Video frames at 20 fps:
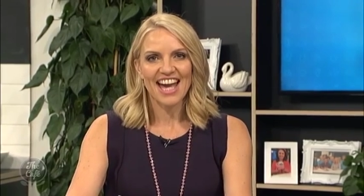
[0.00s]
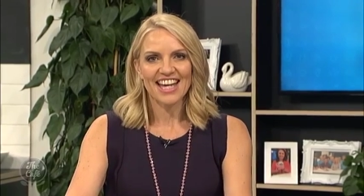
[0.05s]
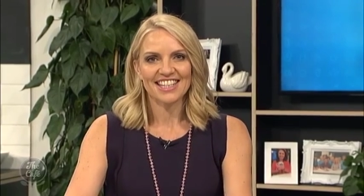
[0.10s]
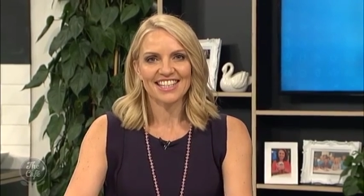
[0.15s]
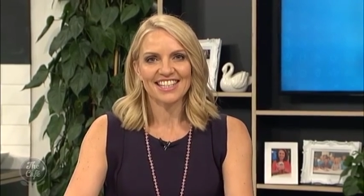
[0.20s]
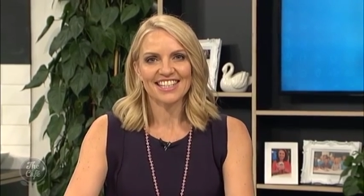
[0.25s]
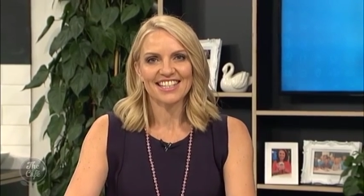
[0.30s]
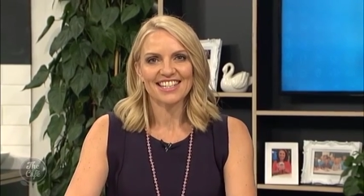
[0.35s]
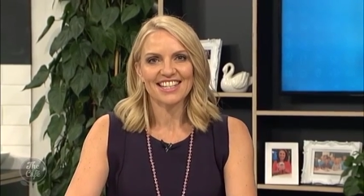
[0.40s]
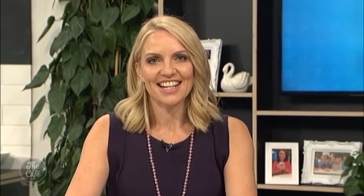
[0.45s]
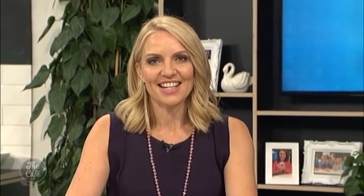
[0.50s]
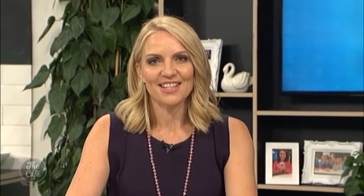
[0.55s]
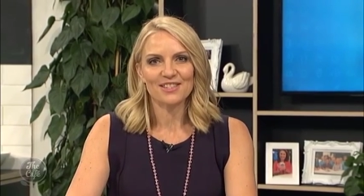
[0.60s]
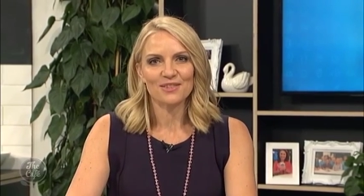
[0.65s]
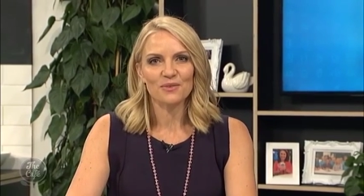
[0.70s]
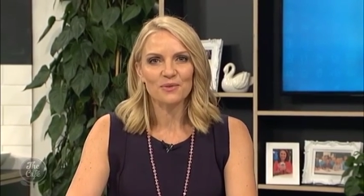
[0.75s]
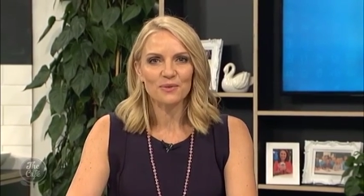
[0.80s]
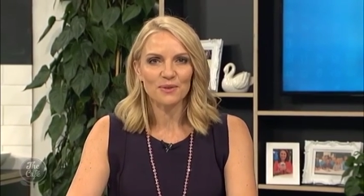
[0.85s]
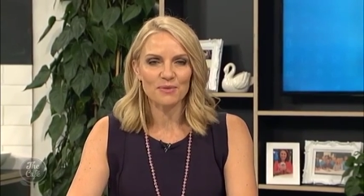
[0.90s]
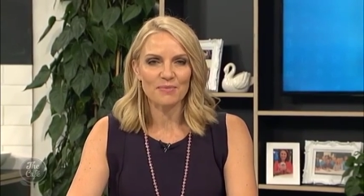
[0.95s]
And here to tell
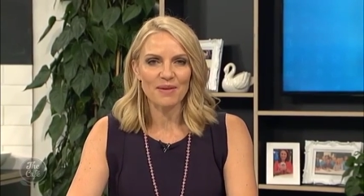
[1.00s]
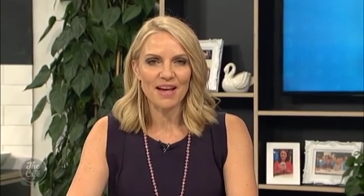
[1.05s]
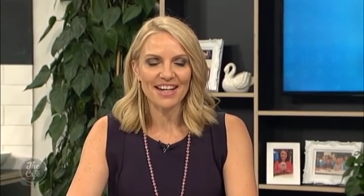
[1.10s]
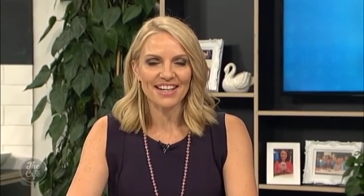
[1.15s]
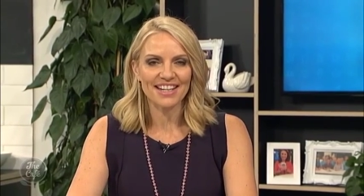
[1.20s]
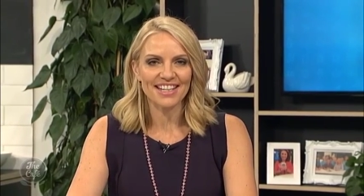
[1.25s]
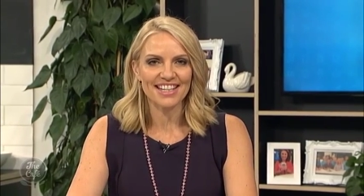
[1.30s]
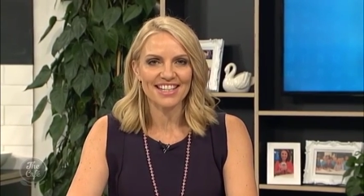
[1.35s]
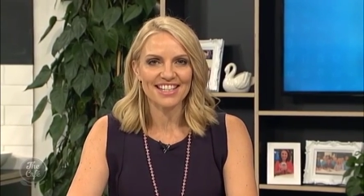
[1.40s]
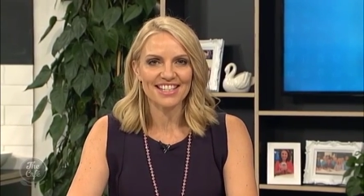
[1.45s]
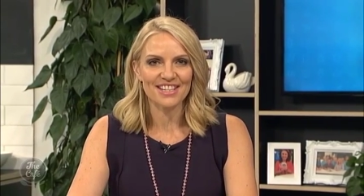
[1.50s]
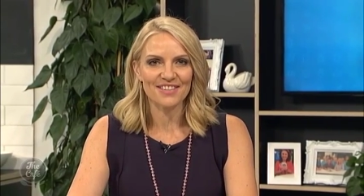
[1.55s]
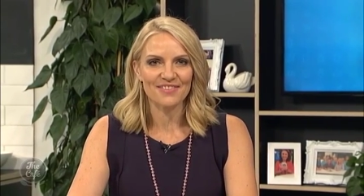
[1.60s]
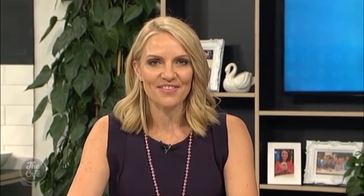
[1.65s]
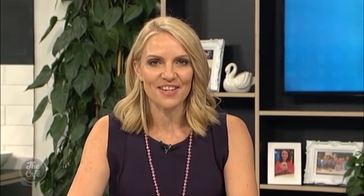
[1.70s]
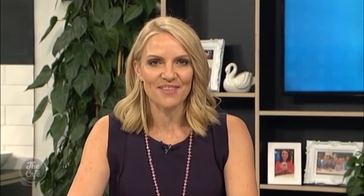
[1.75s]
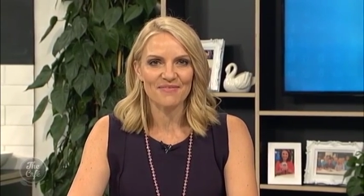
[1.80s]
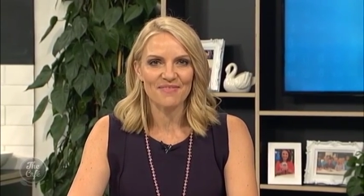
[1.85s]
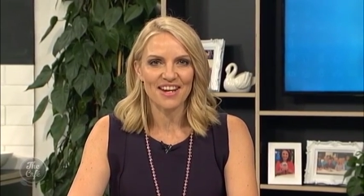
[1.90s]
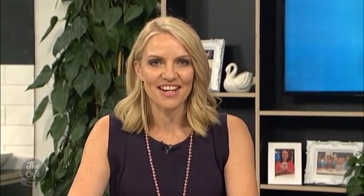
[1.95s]
us all about it is
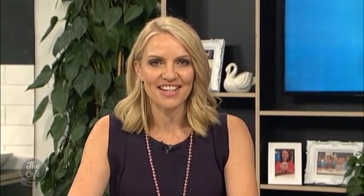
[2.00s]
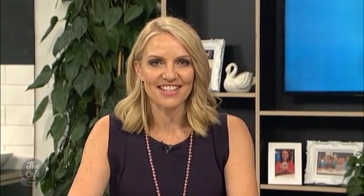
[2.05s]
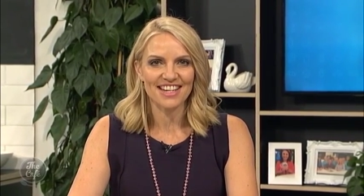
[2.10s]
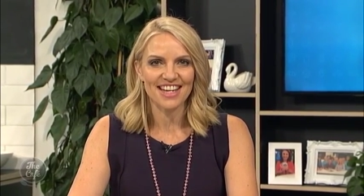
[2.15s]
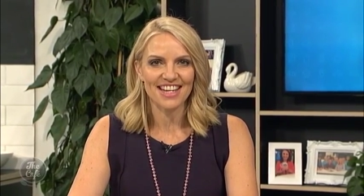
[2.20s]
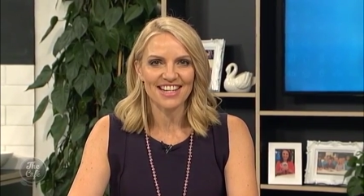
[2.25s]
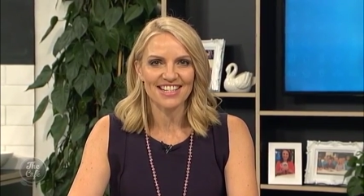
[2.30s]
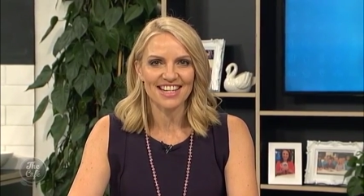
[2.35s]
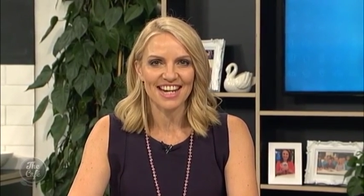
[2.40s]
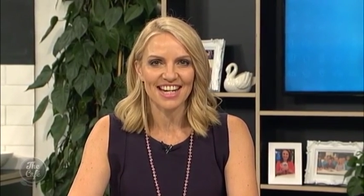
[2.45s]
event manager